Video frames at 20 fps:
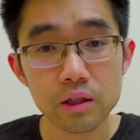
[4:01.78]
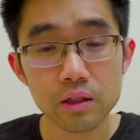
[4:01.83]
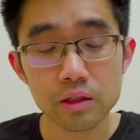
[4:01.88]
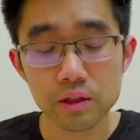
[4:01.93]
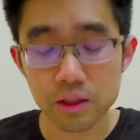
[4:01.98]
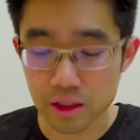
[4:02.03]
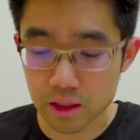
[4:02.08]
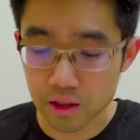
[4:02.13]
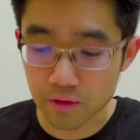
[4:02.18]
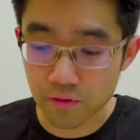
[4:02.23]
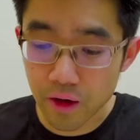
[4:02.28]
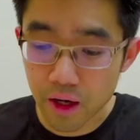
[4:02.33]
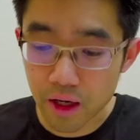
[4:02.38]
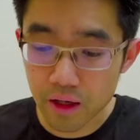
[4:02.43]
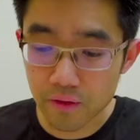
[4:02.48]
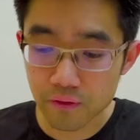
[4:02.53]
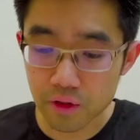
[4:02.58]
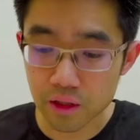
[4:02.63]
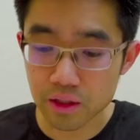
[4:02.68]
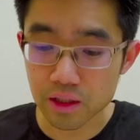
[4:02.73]

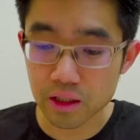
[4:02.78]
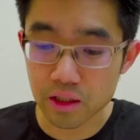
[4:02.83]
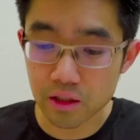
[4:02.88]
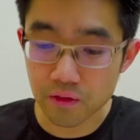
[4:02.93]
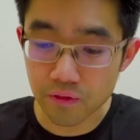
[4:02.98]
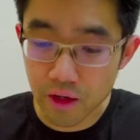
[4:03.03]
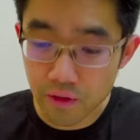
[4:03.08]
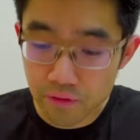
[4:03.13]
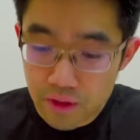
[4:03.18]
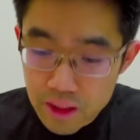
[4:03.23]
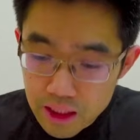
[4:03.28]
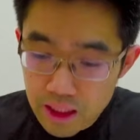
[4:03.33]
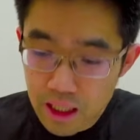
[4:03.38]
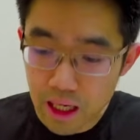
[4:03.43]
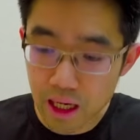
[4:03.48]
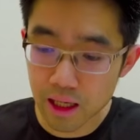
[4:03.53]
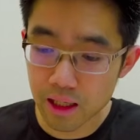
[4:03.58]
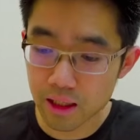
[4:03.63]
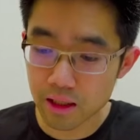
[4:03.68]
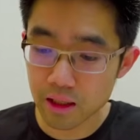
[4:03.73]
65, the
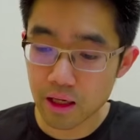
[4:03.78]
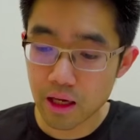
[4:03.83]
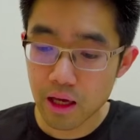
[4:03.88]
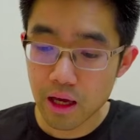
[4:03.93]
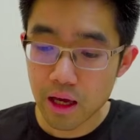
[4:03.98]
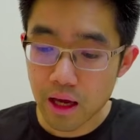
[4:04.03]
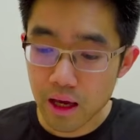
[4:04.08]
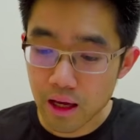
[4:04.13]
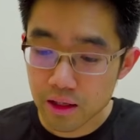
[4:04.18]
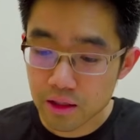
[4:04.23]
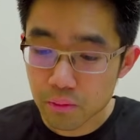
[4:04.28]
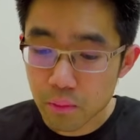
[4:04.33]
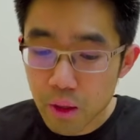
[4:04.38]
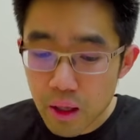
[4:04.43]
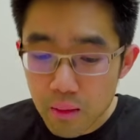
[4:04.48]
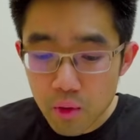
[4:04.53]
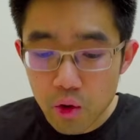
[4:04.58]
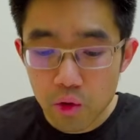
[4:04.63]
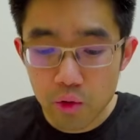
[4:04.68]
65Ti has a bit more